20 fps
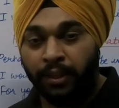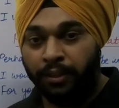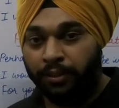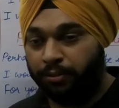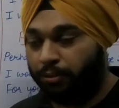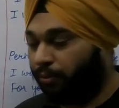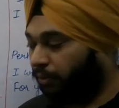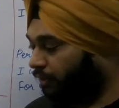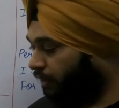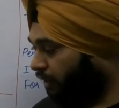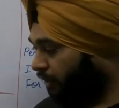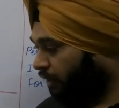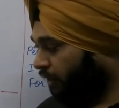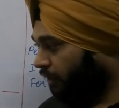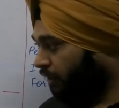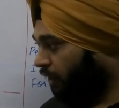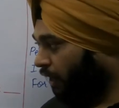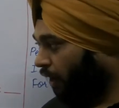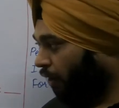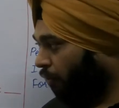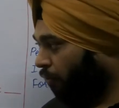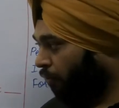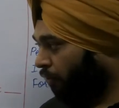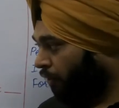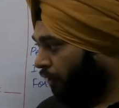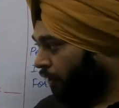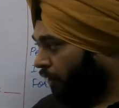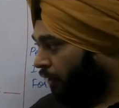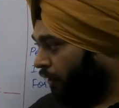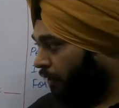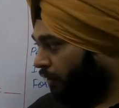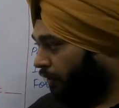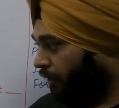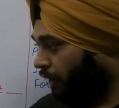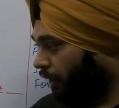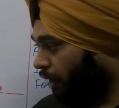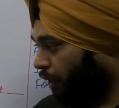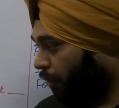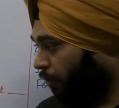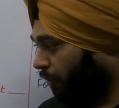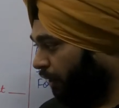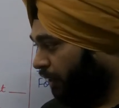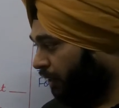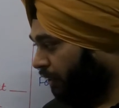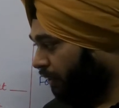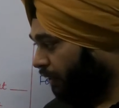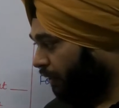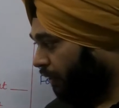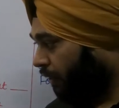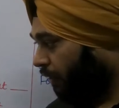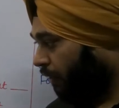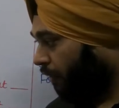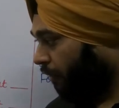So this is how the request